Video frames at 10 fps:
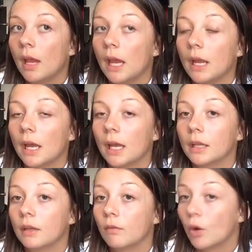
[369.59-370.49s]
and I had
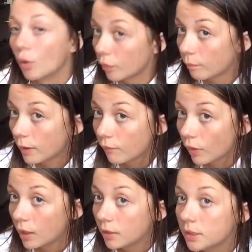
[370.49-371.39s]
to leave all of my
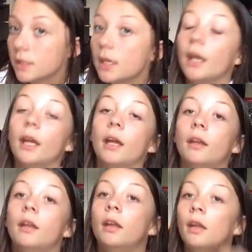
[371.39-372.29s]
friends, and